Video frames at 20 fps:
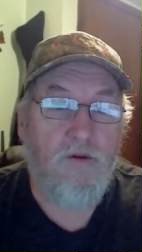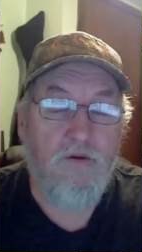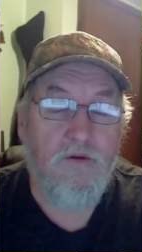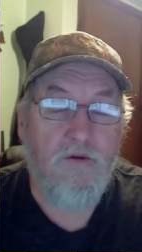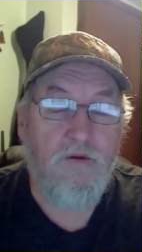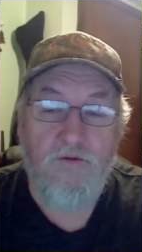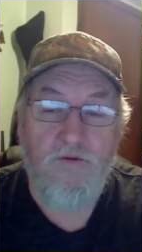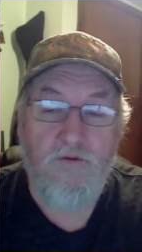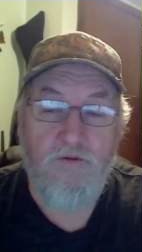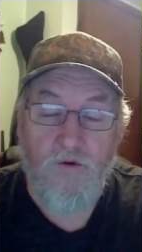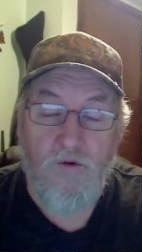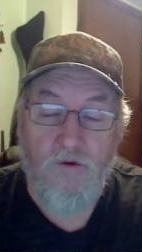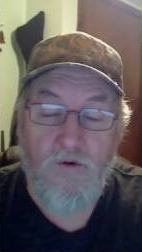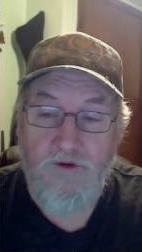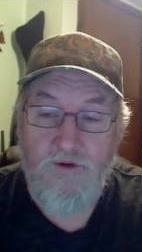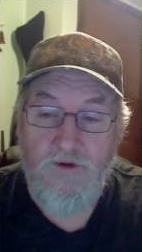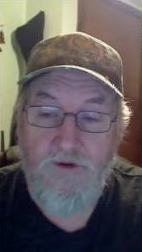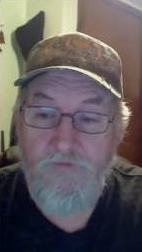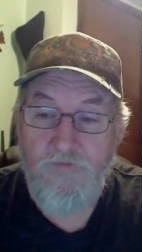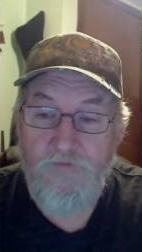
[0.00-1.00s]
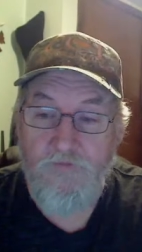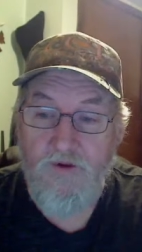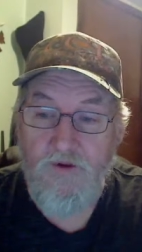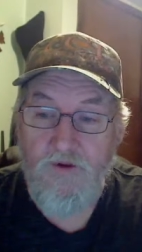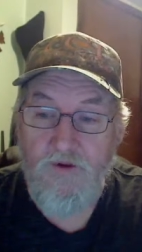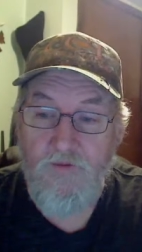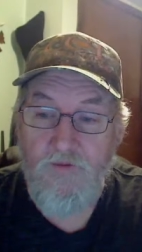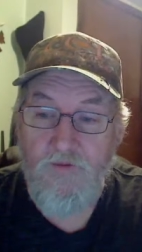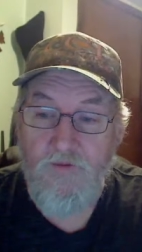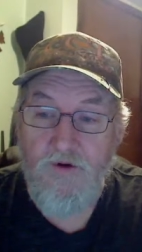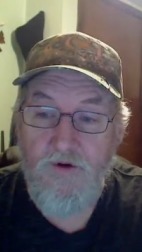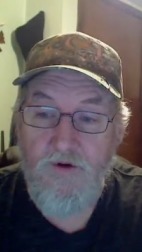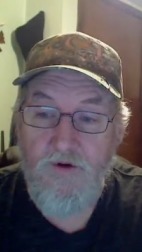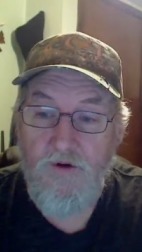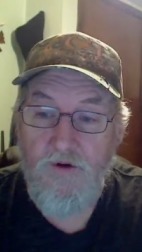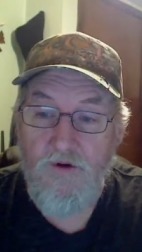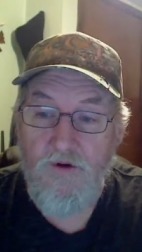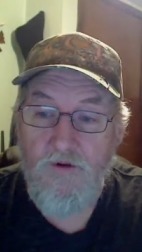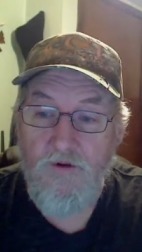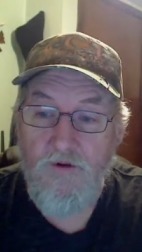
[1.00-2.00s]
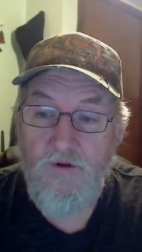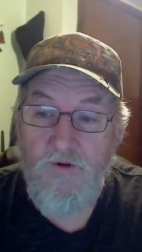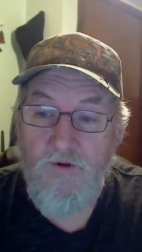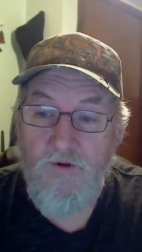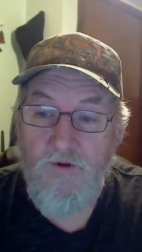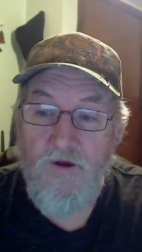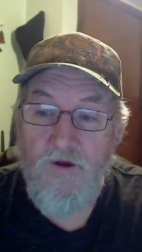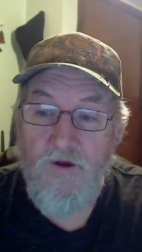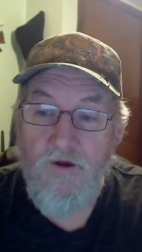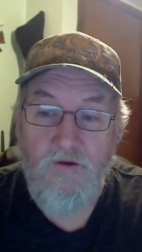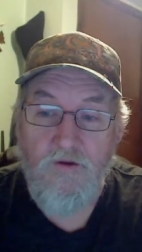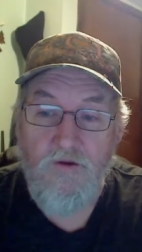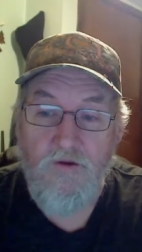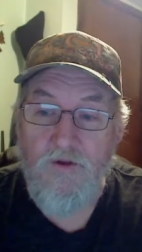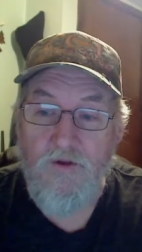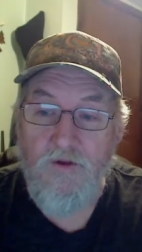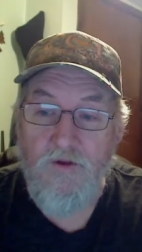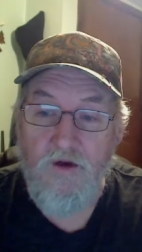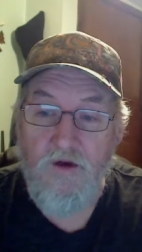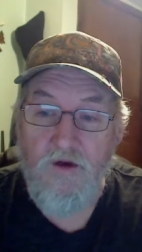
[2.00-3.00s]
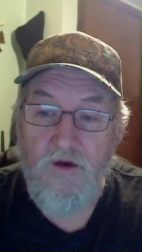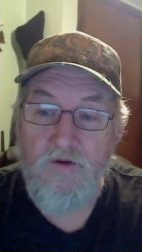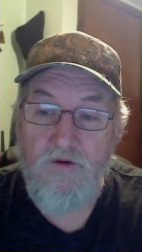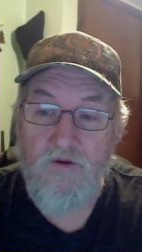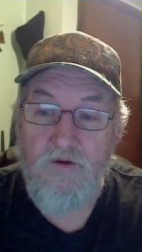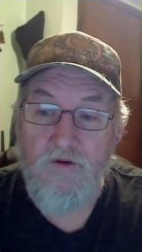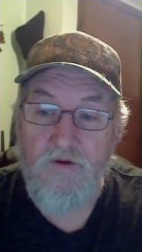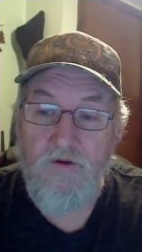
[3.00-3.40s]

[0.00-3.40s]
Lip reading: these cold temps anymore. Used to love it.